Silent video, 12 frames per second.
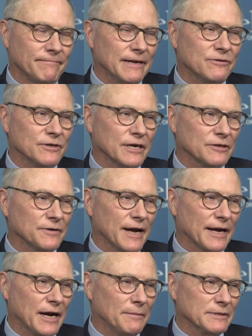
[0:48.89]
introductory
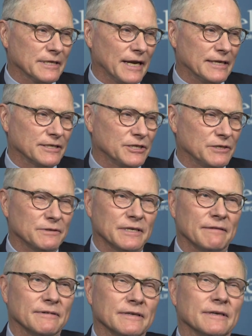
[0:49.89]
economics class, and she was
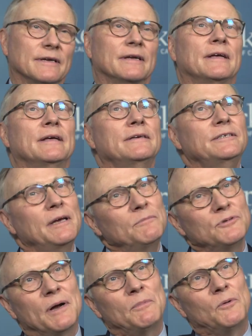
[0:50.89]
having
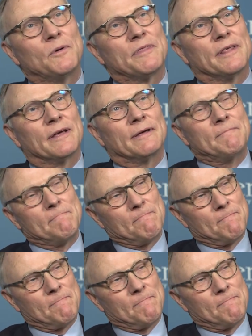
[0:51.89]
some trouble with the